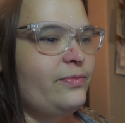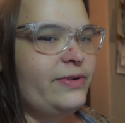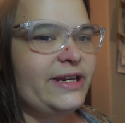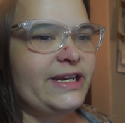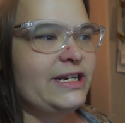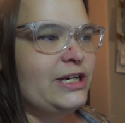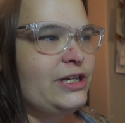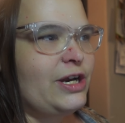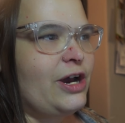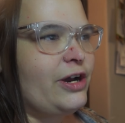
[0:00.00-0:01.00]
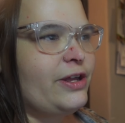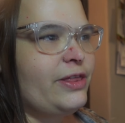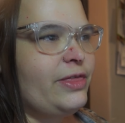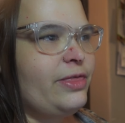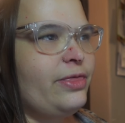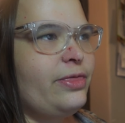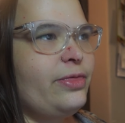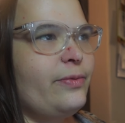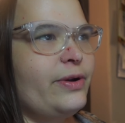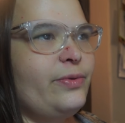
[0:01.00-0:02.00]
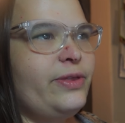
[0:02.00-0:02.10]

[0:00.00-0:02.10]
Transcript: We Need to Talk Through